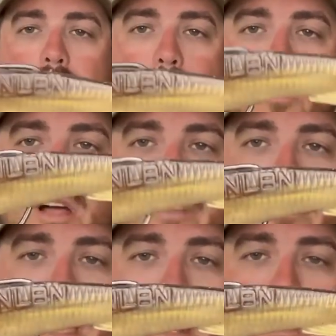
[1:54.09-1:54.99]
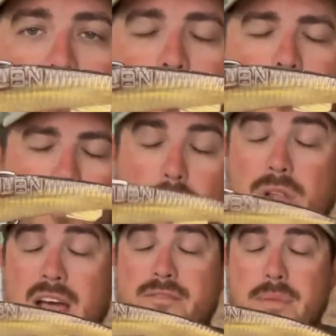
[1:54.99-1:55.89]
No Live
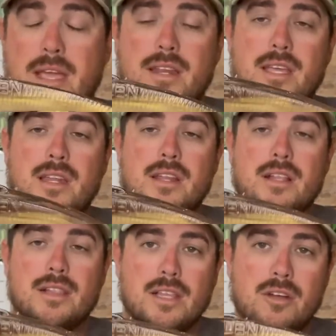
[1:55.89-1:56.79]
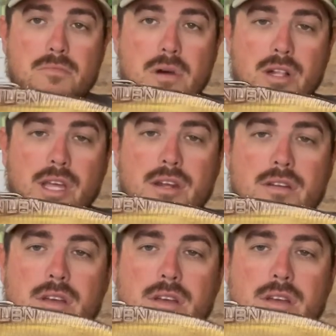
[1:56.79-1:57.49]
Bait Needed Lil Mullet.